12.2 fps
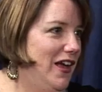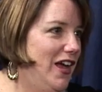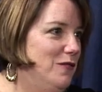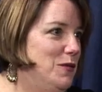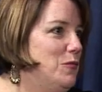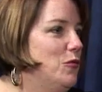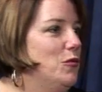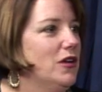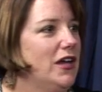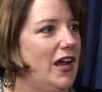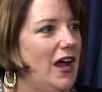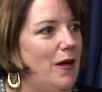and people will
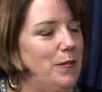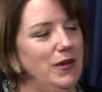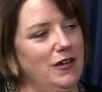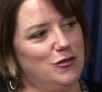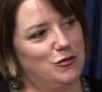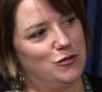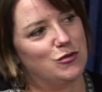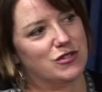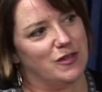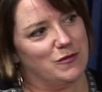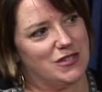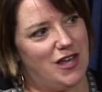get up, introduce
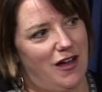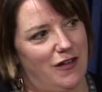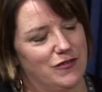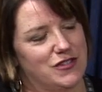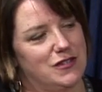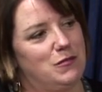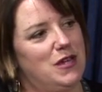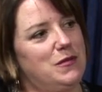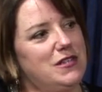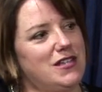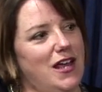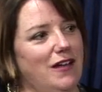themselves, and maybe
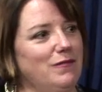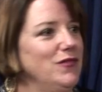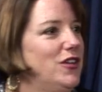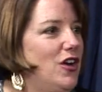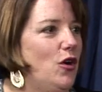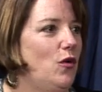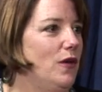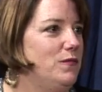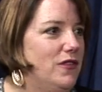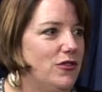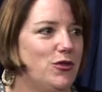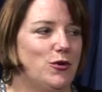say, you know,
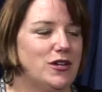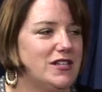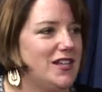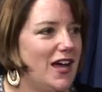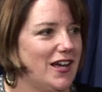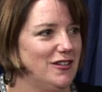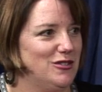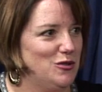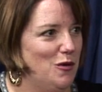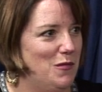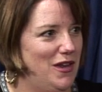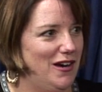30 seconds
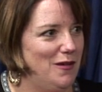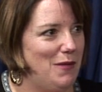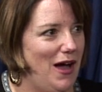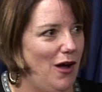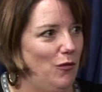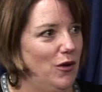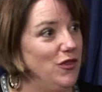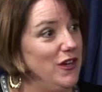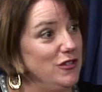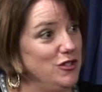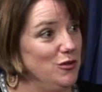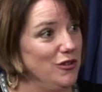to a minute about what they
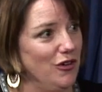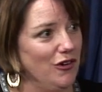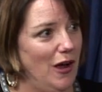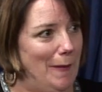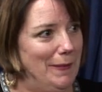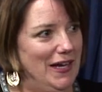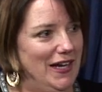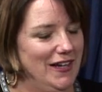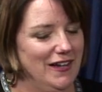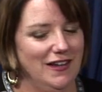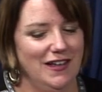do in their company,